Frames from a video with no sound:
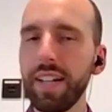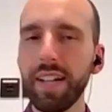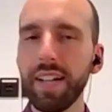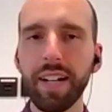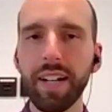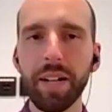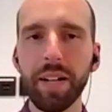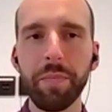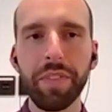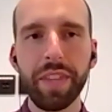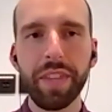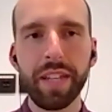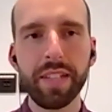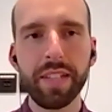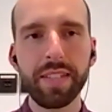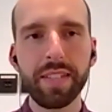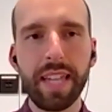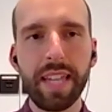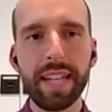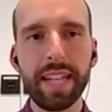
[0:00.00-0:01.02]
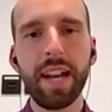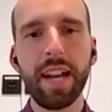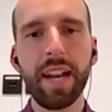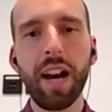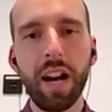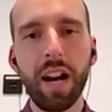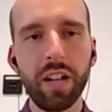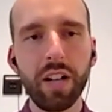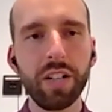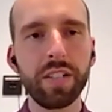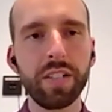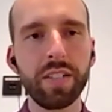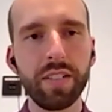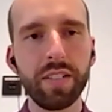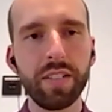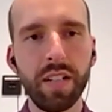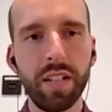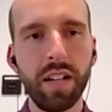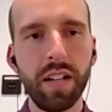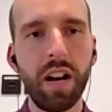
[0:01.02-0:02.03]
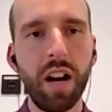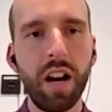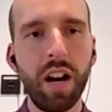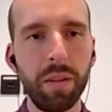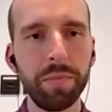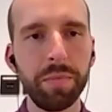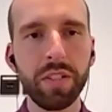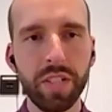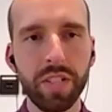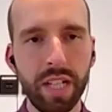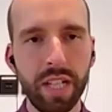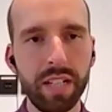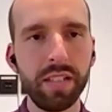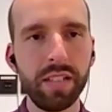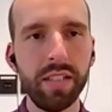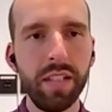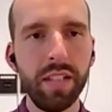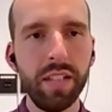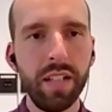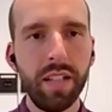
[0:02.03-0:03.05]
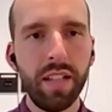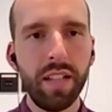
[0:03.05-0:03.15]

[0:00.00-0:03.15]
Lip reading: that is at heart omnichannel,